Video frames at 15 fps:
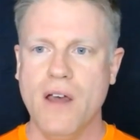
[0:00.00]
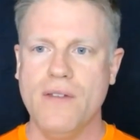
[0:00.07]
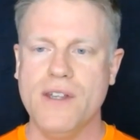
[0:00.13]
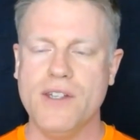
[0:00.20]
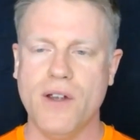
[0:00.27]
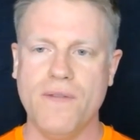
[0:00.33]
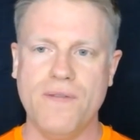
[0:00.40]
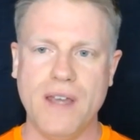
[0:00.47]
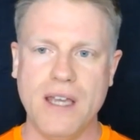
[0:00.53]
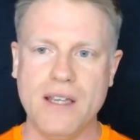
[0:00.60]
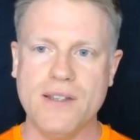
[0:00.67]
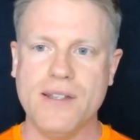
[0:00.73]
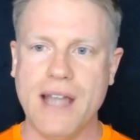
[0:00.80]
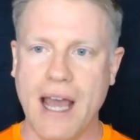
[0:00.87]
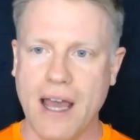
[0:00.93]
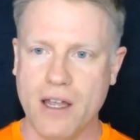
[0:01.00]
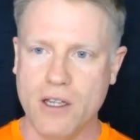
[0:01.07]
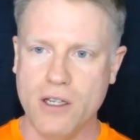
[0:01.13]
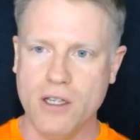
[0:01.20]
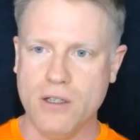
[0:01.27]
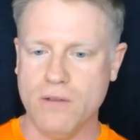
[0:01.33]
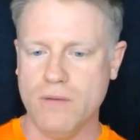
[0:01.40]
These are things that,
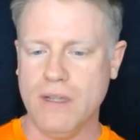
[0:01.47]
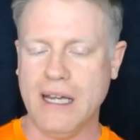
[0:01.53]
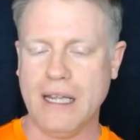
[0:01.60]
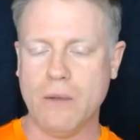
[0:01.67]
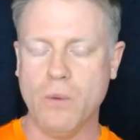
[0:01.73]
like,